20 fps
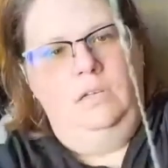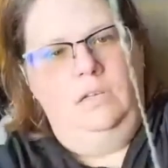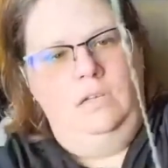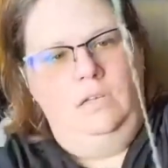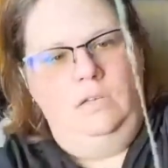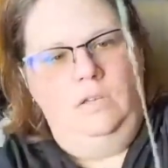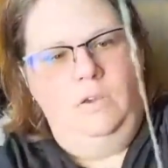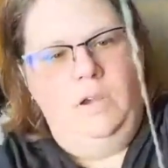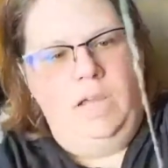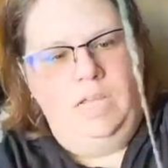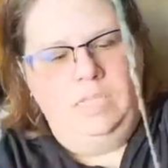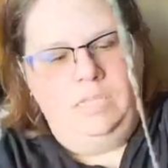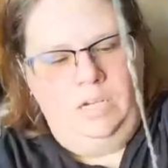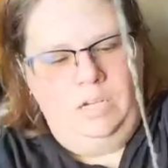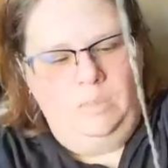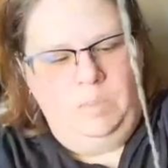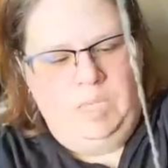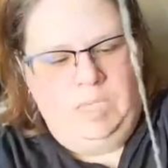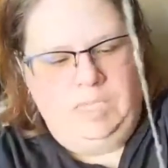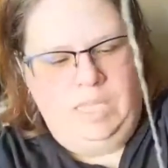You guys are going to
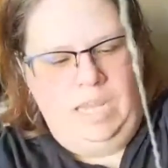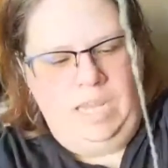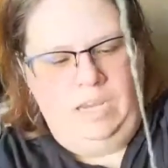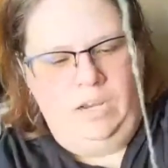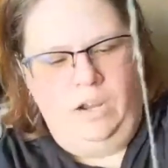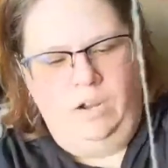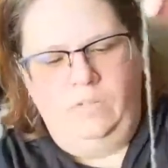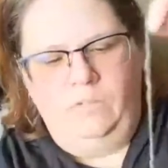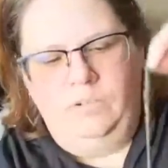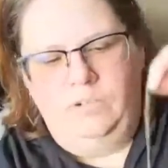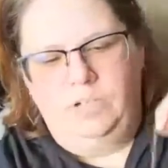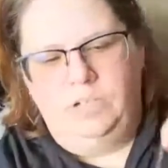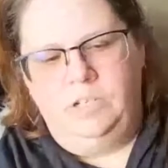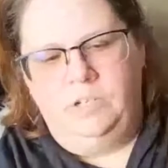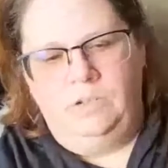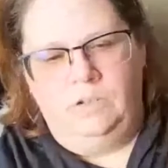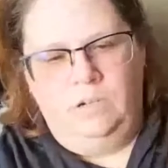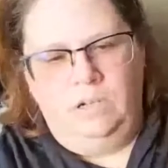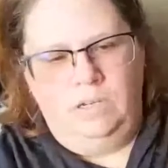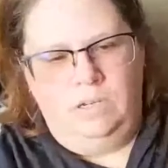be saying over
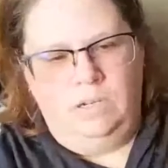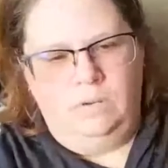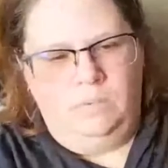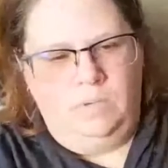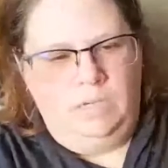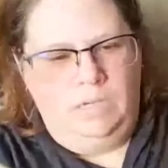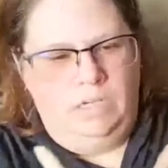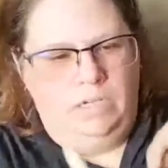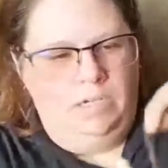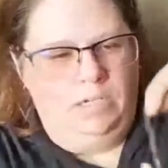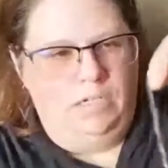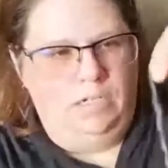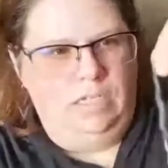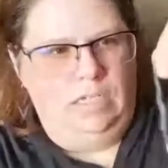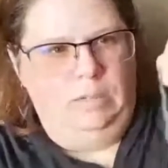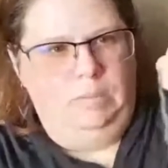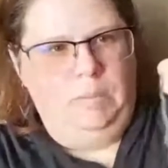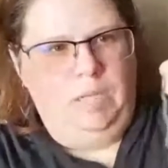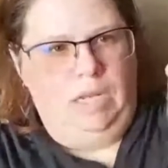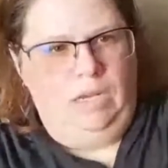2, under 1 in your
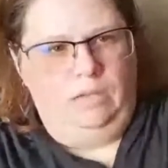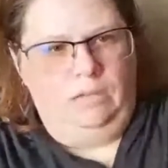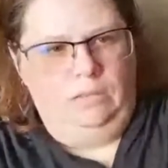sleep now.